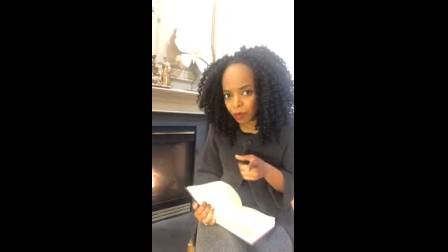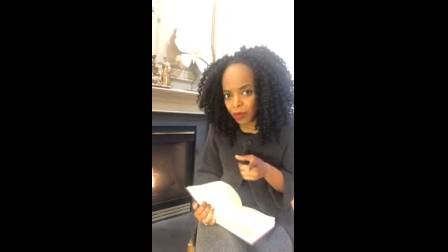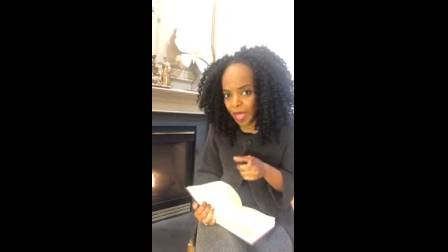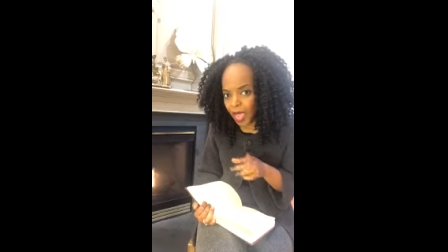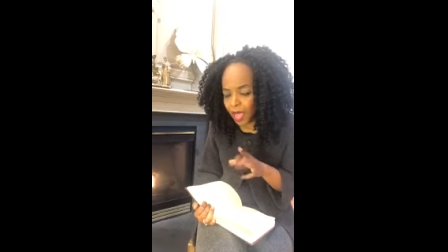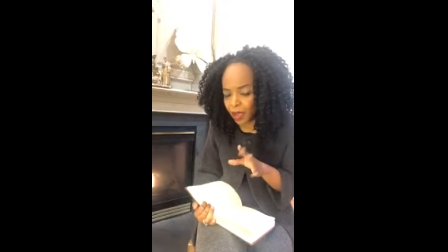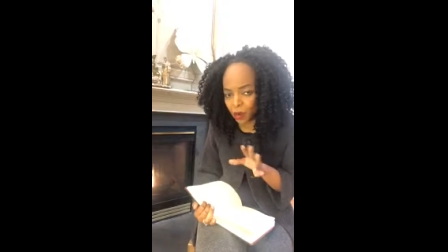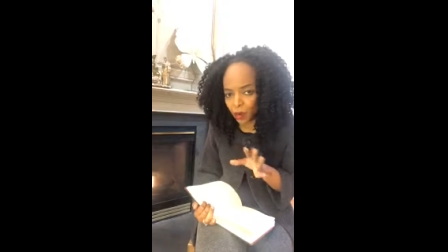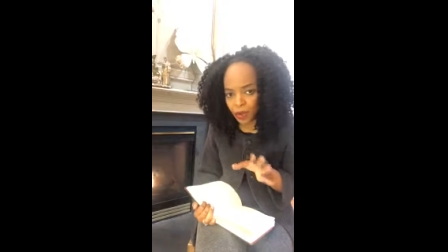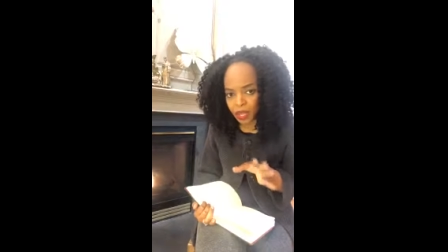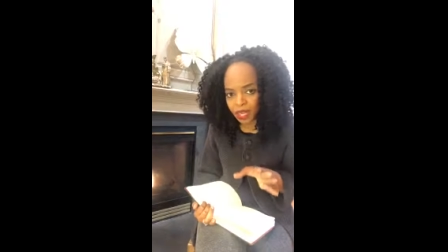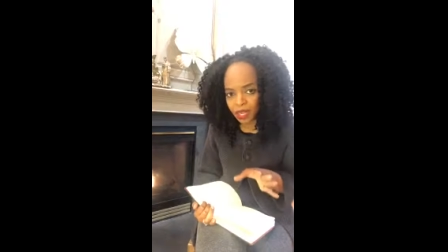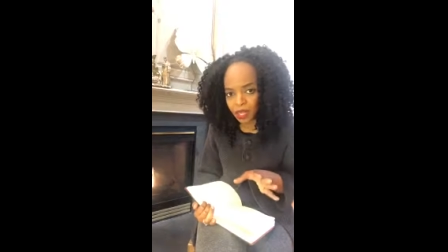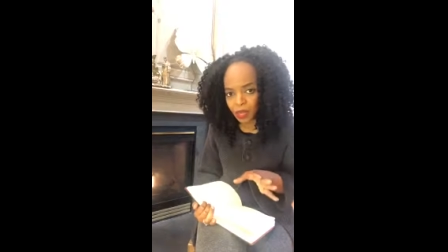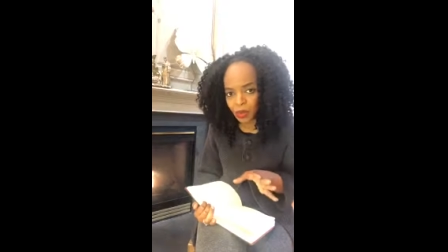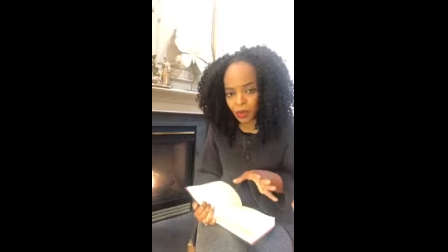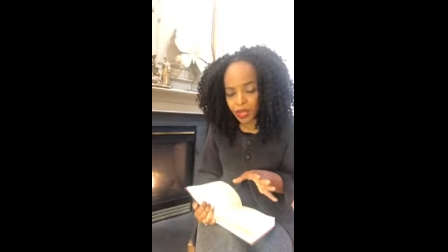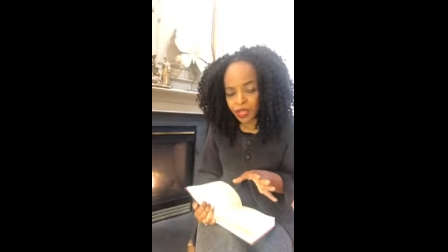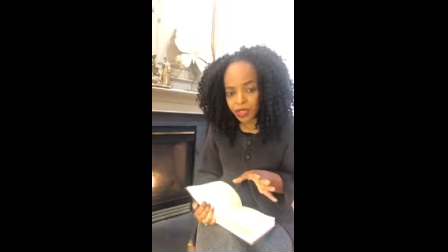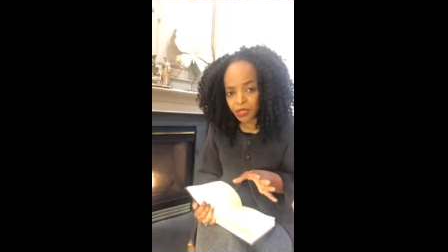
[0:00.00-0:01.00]
I don't want any
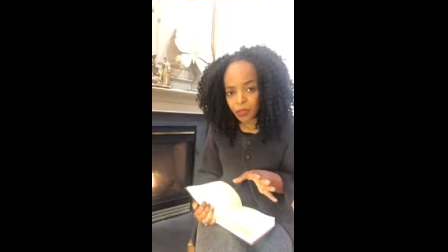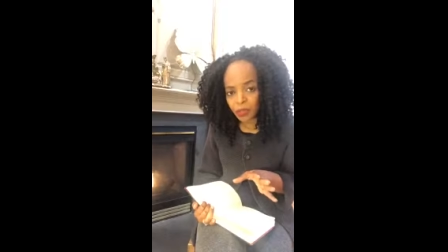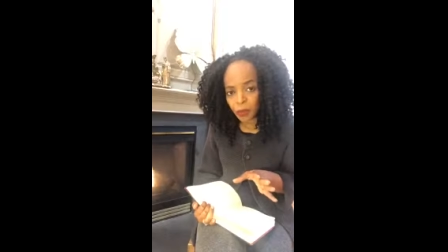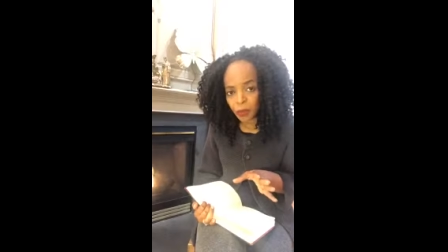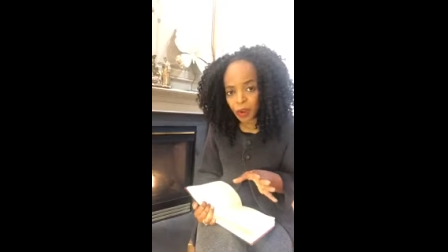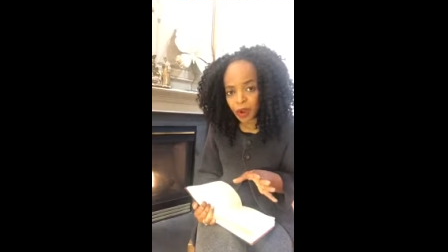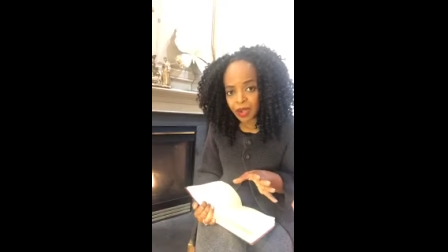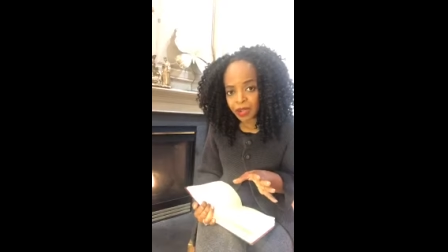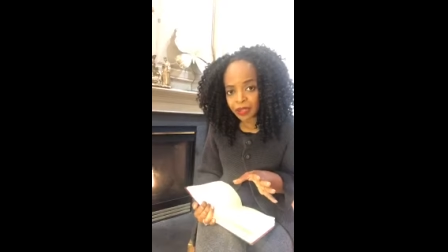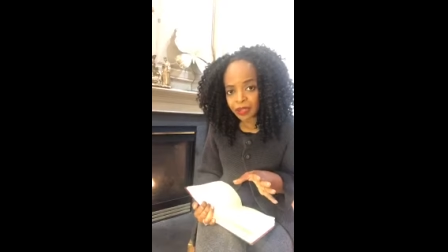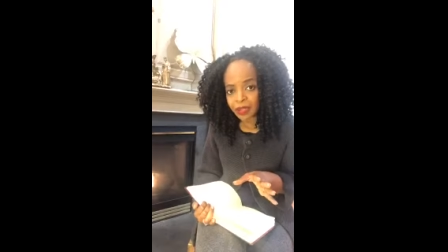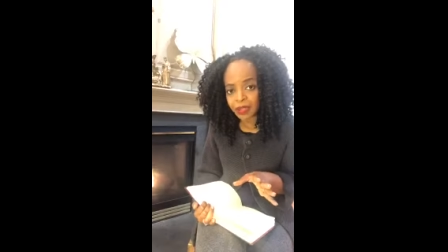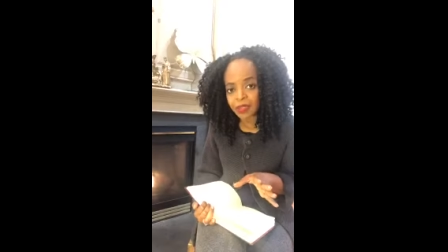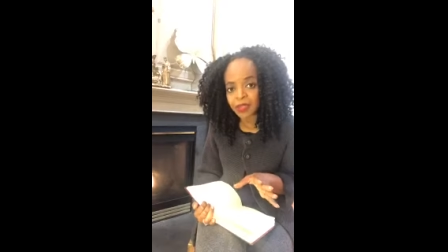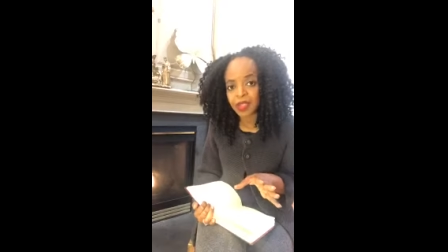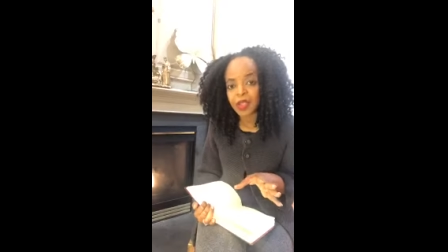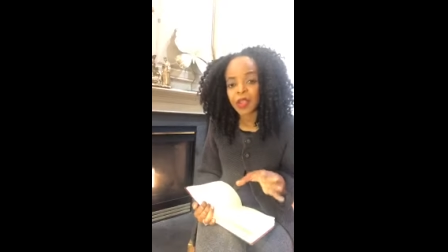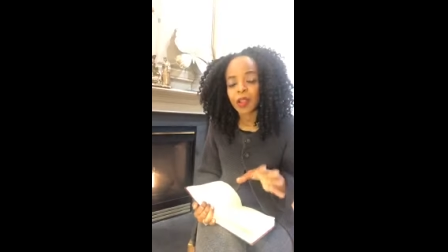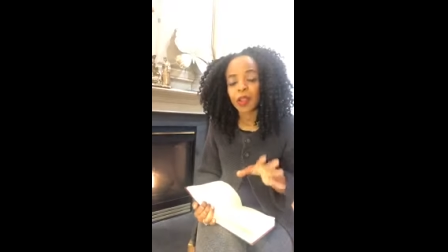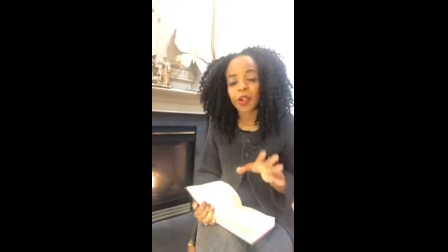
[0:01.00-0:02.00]
crazy surprises
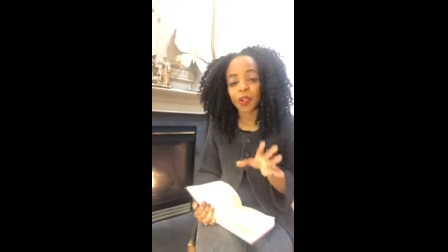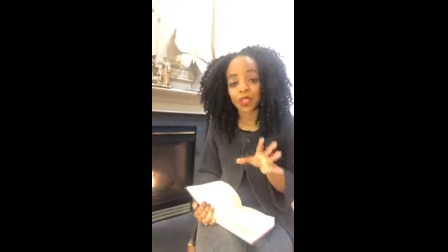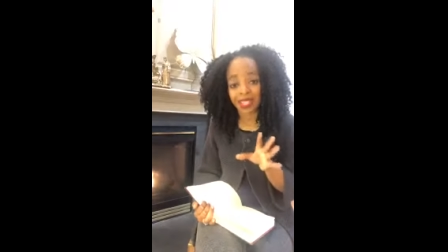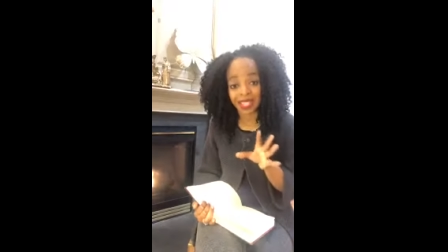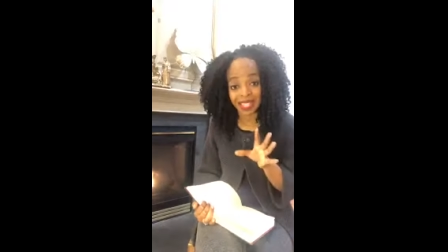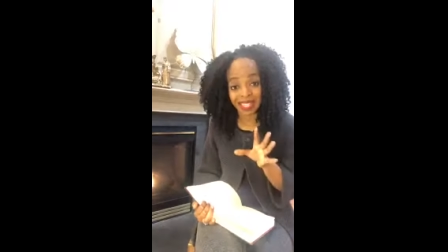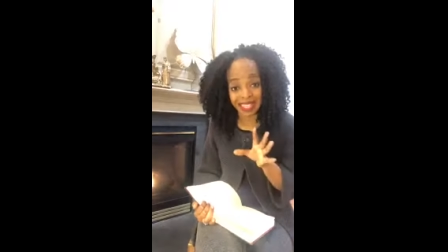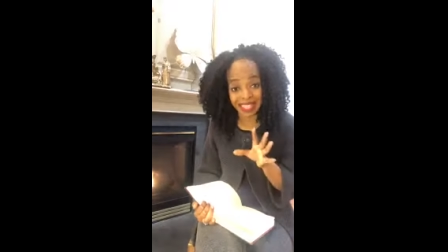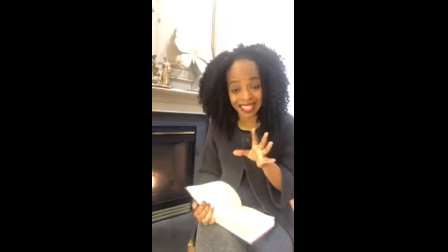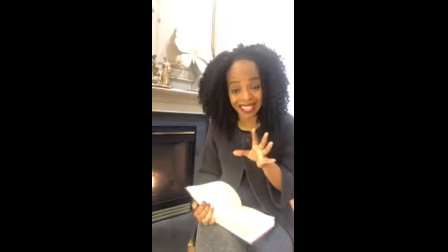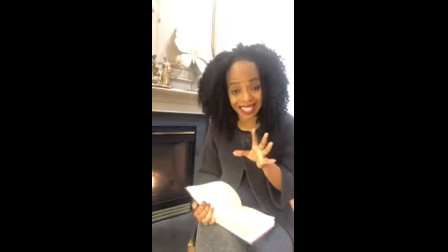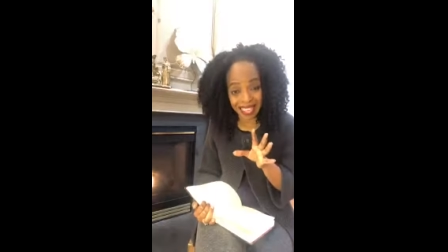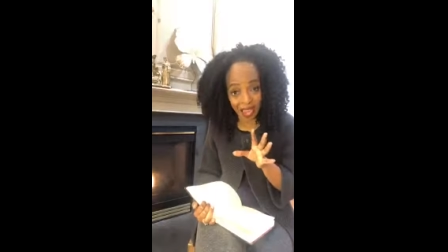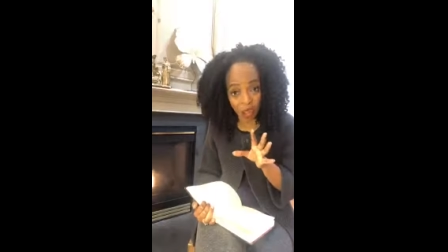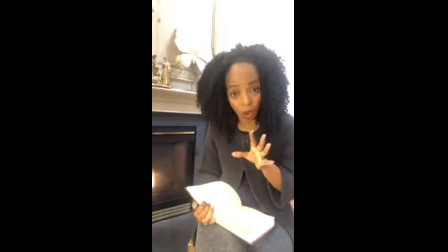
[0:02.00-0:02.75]
because it is a